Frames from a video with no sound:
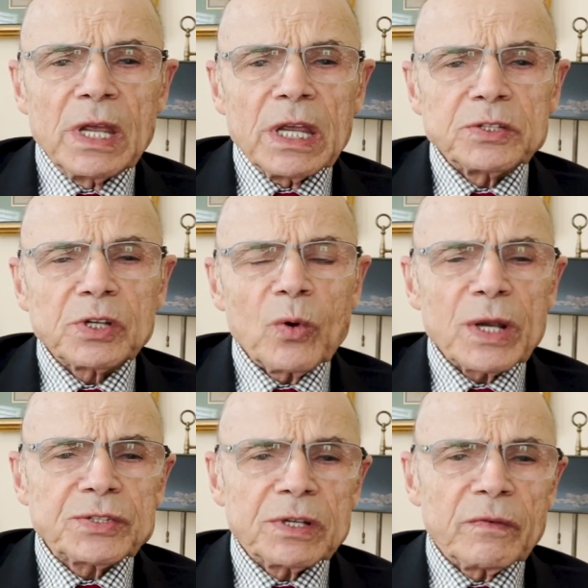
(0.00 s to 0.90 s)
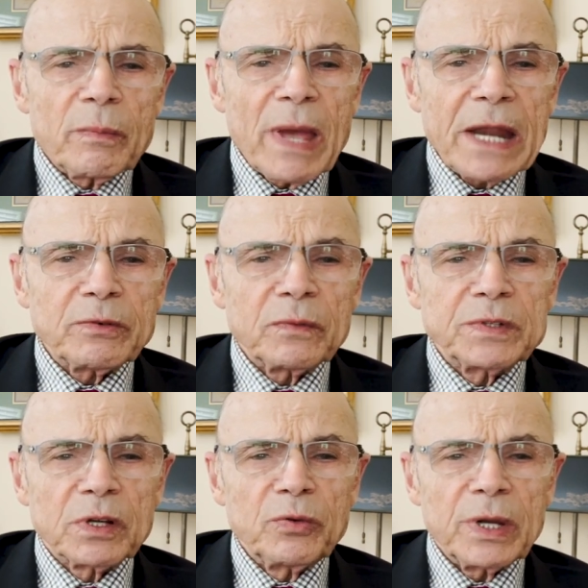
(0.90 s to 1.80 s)
It's a question of a matter of
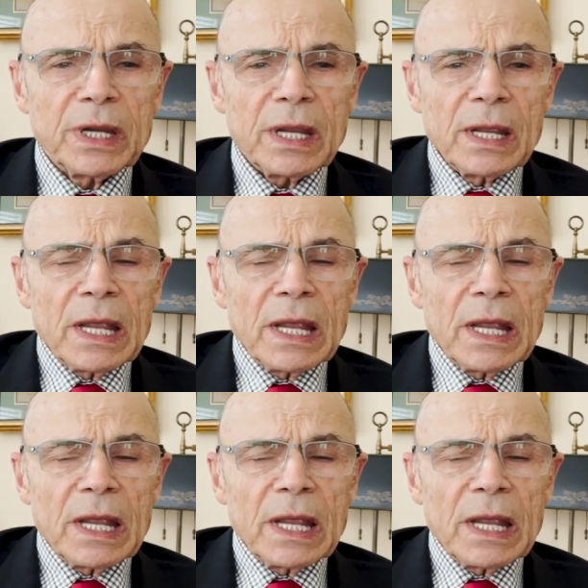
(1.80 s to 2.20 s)
degree.